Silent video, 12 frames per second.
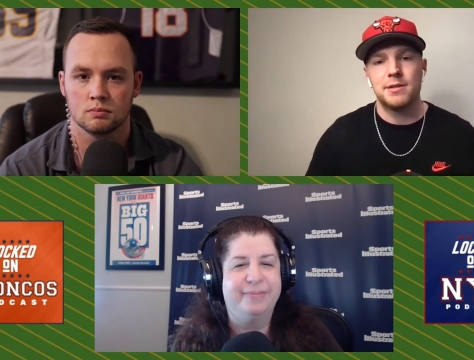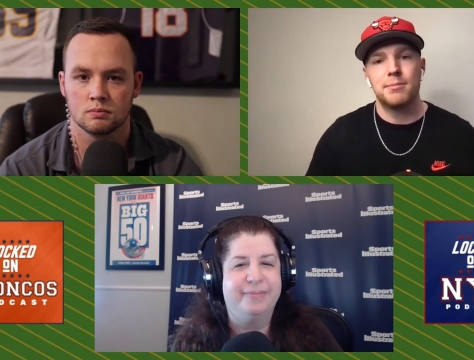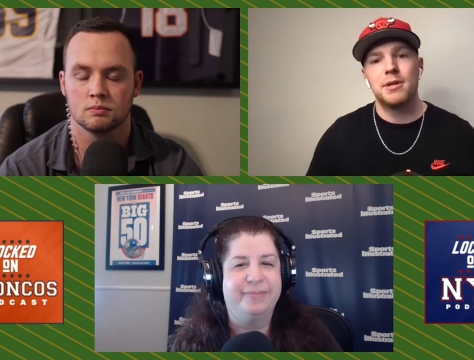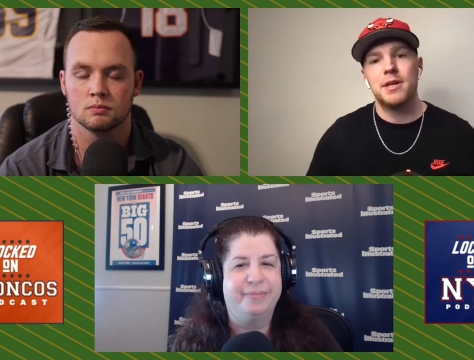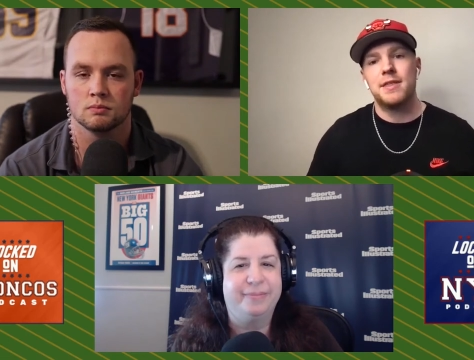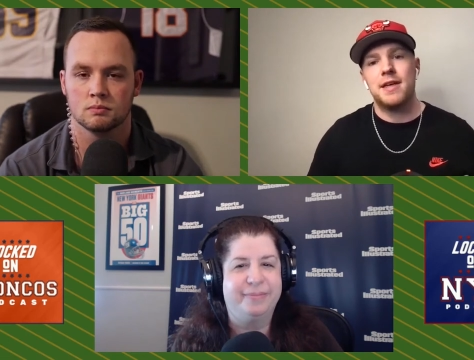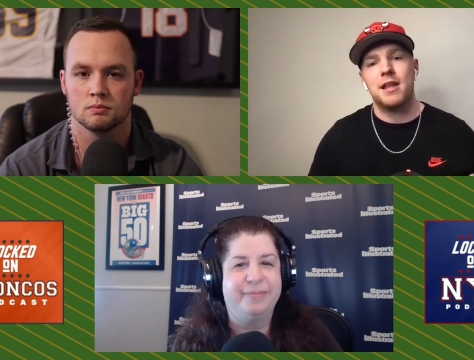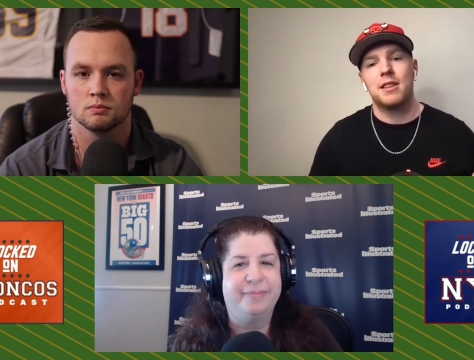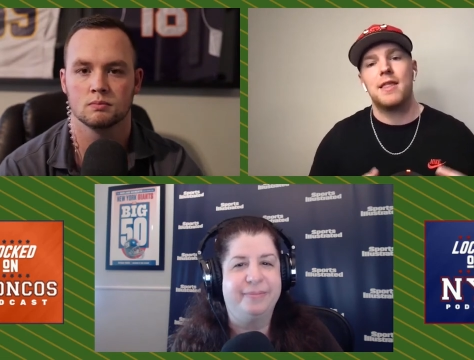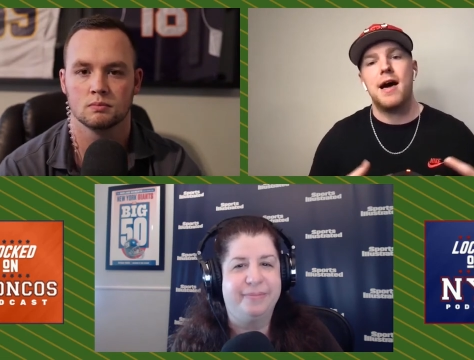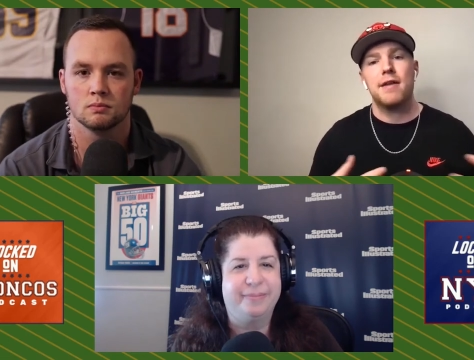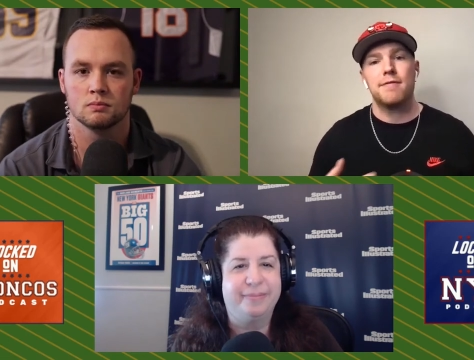Speaker 1: somebody that a
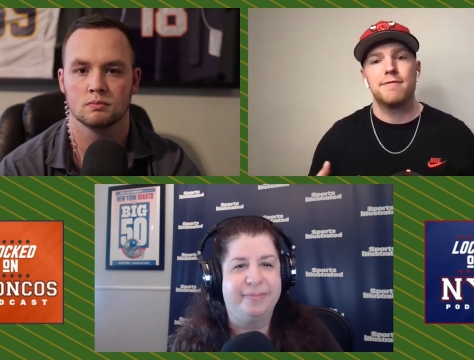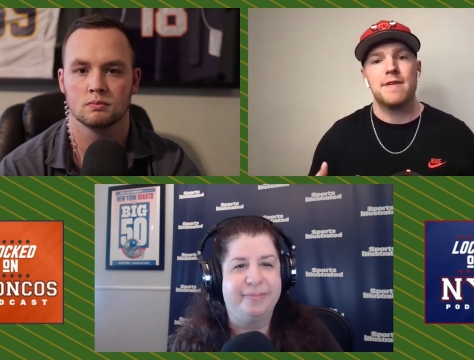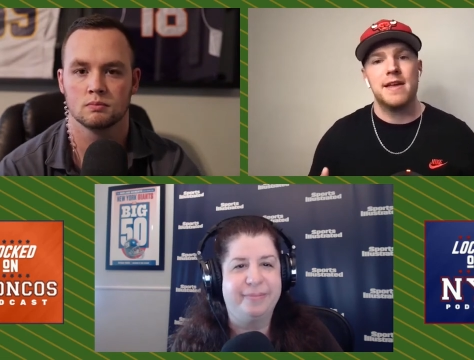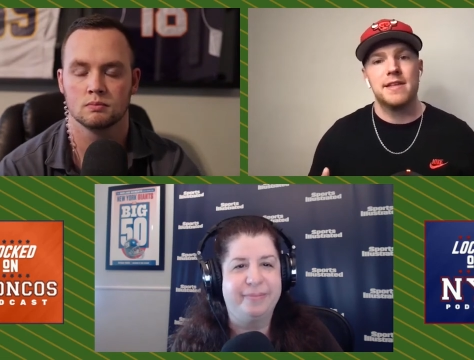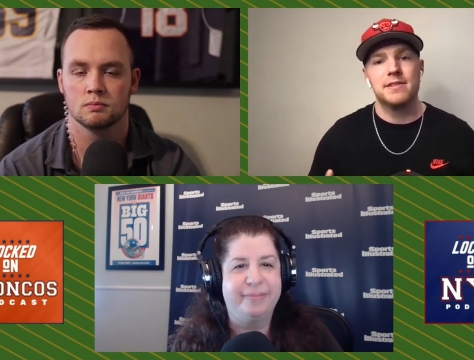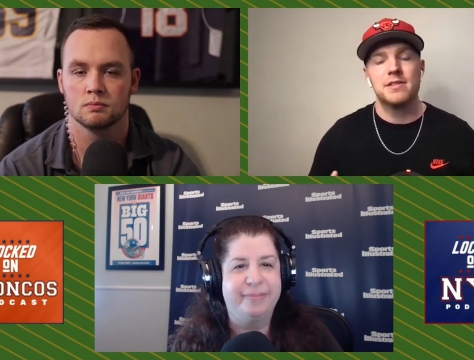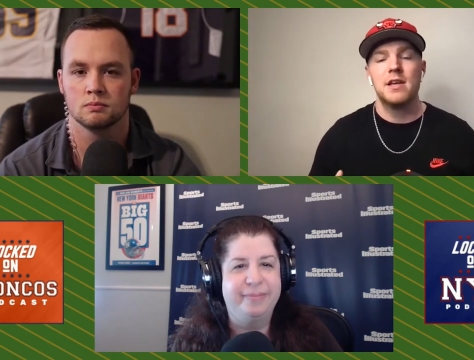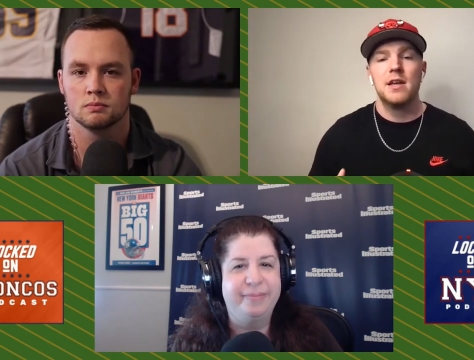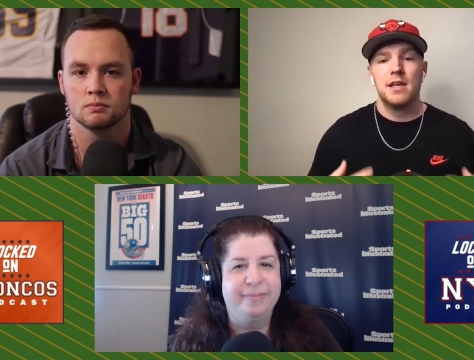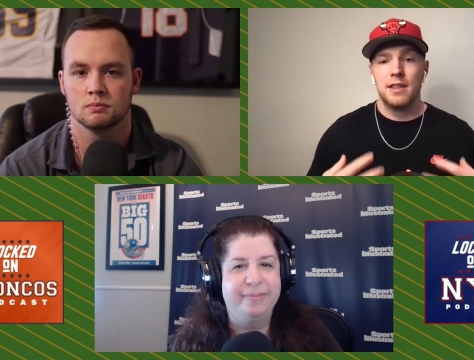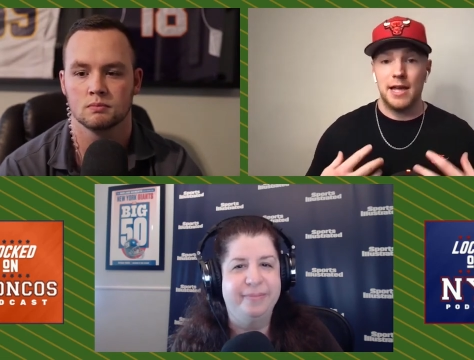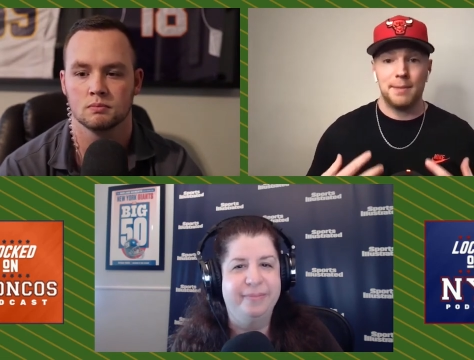lot of fans
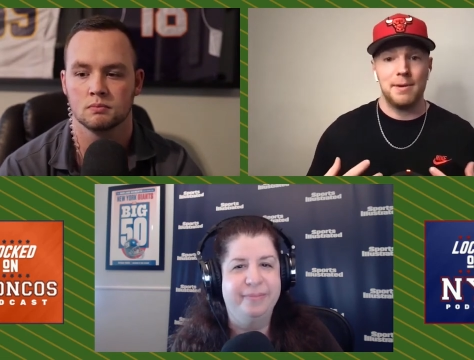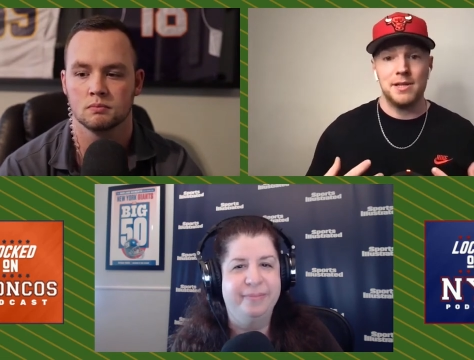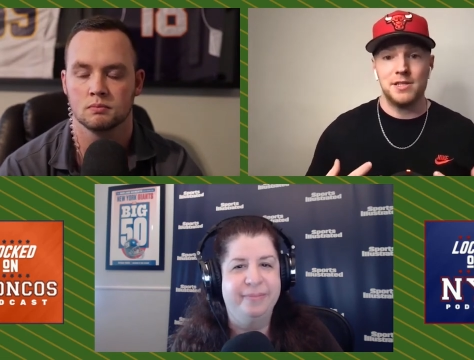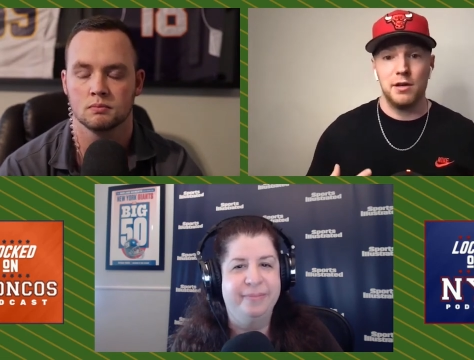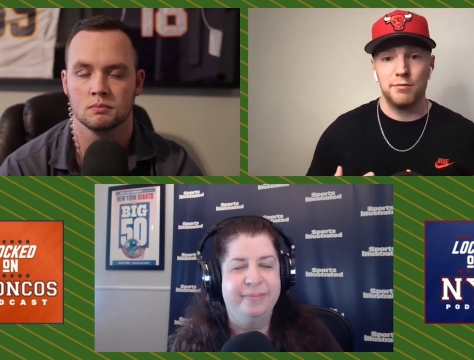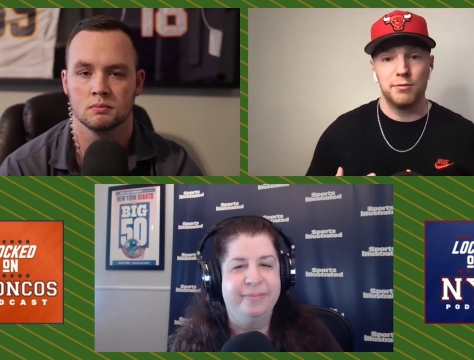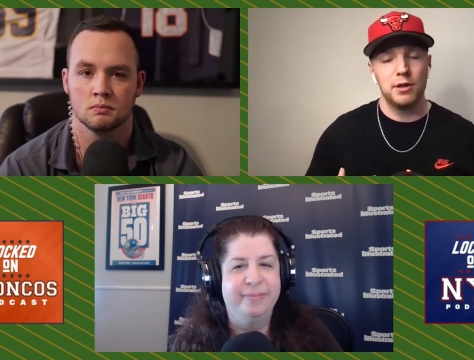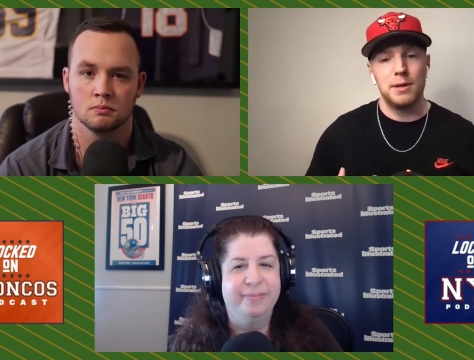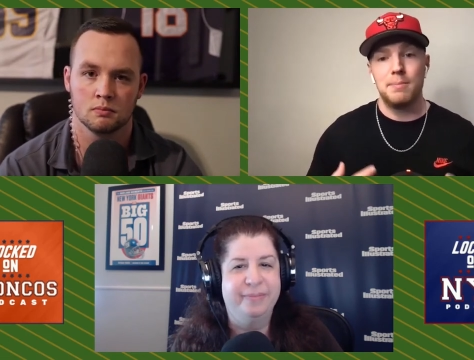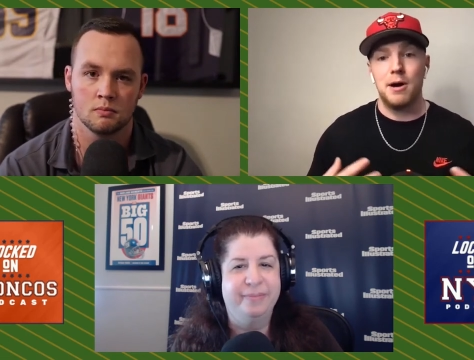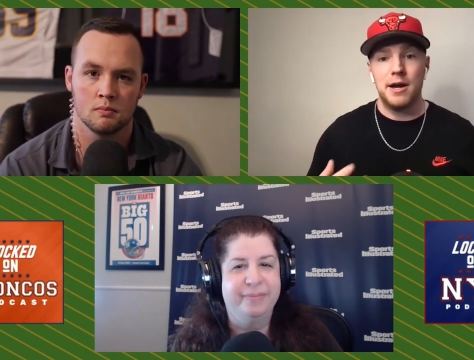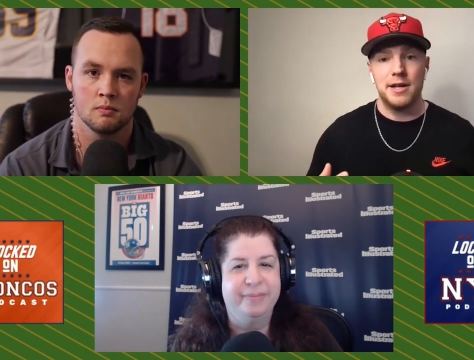like myself
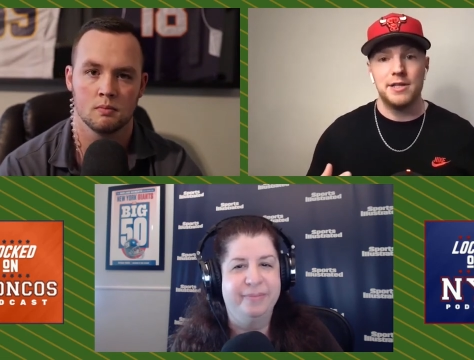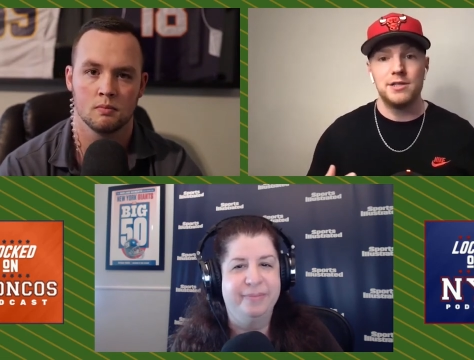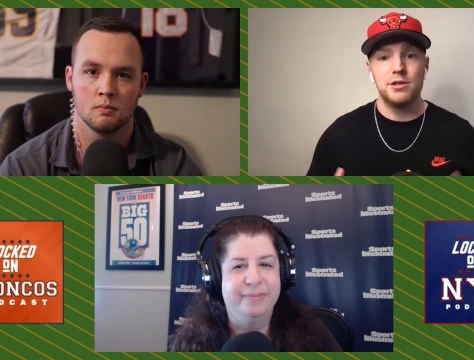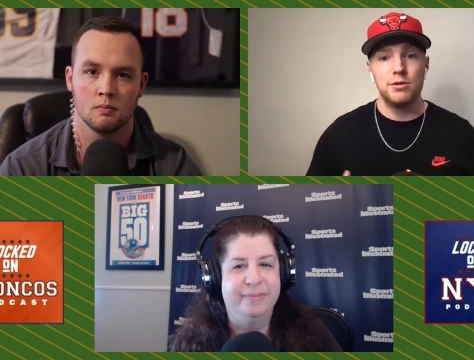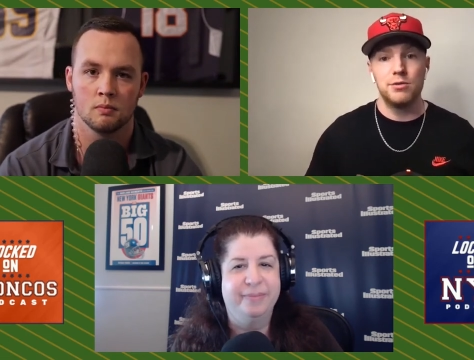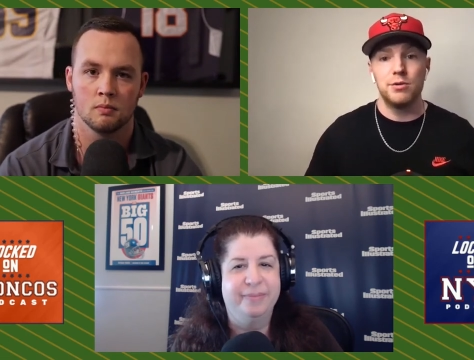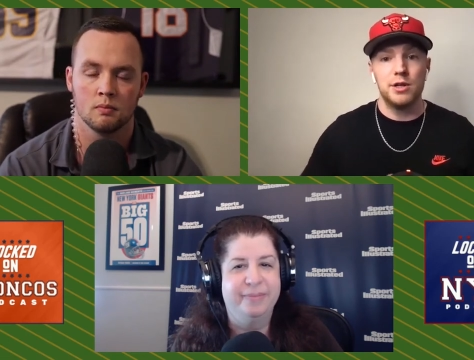really bought into,